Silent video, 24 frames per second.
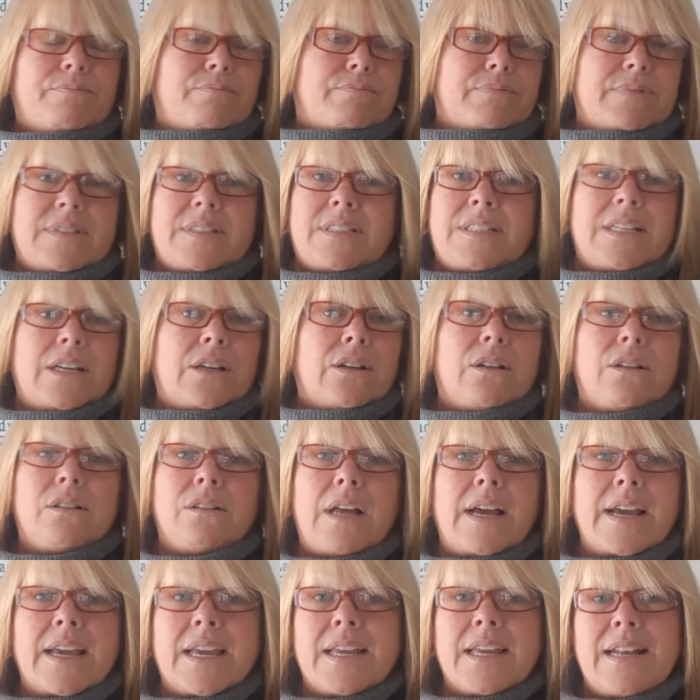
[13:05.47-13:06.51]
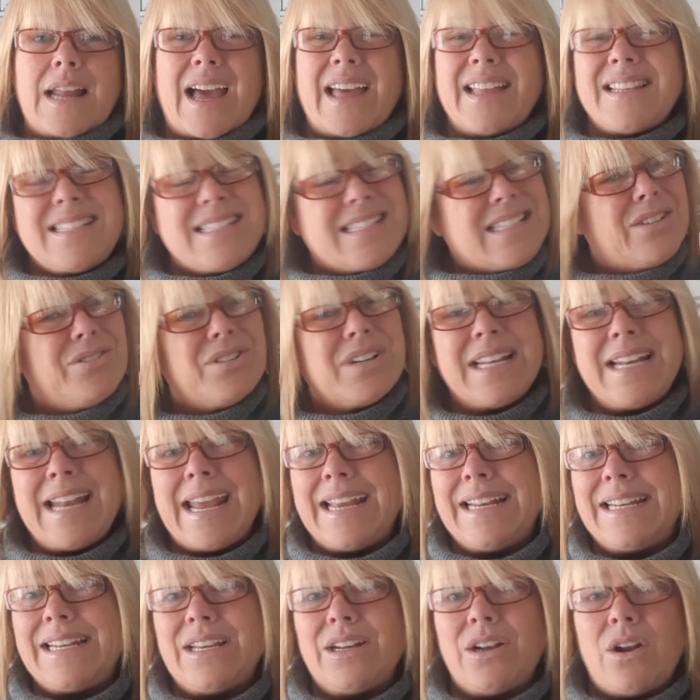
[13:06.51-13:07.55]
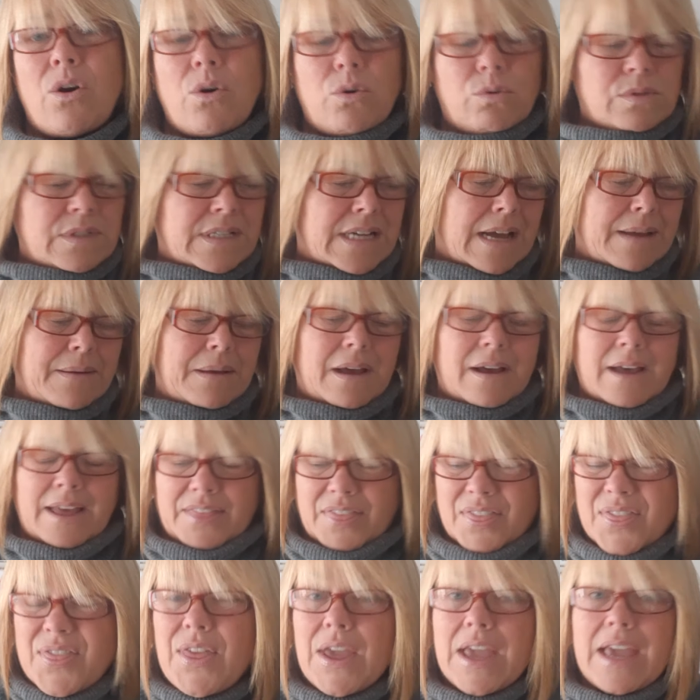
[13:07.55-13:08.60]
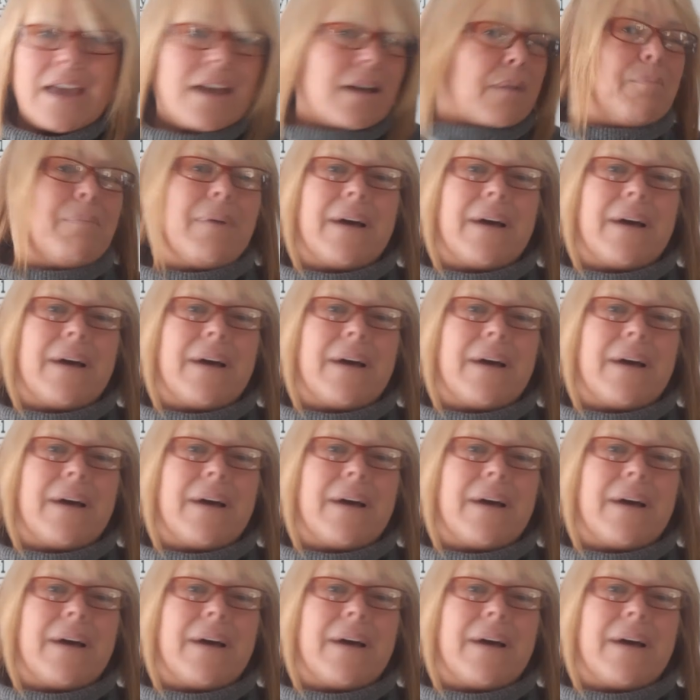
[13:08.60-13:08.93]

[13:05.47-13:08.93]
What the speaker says: still a can I still Canadian owned, I think,